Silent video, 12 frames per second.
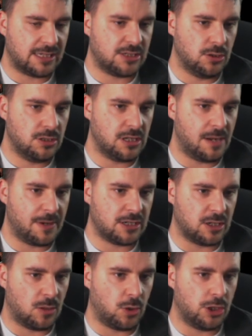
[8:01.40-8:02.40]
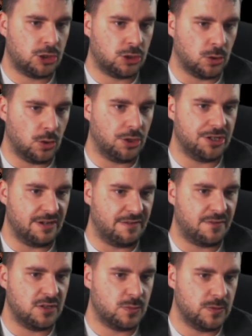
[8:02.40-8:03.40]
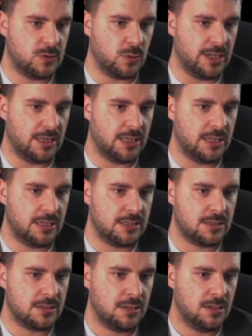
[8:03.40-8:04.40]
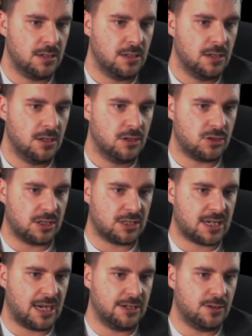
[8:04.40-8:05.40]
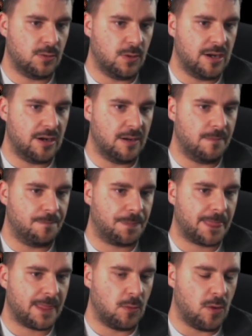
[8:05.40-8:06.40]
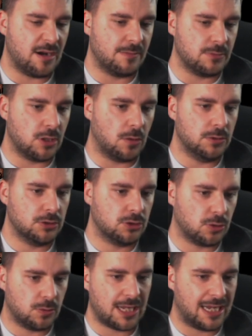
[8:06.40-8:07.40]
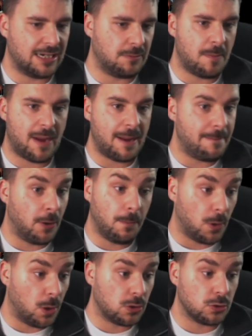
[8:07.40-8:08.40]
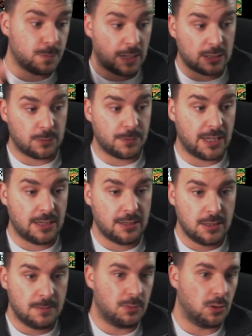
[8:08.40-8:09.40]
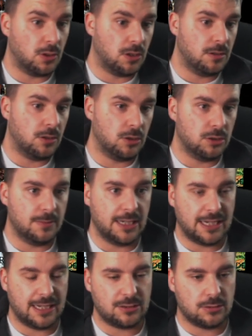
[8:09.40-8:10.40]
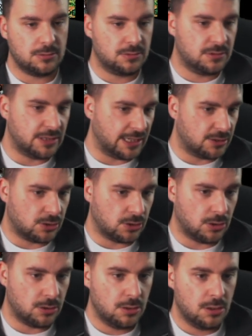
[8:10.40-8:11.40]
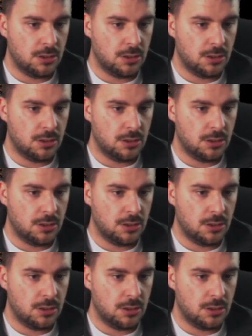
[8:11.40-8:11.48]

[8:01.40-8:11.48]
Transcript: the only thing because I want to show the difference between these. So that's kind of where I'm going. So we might put Bogles back up there, but ultimately I don't think so.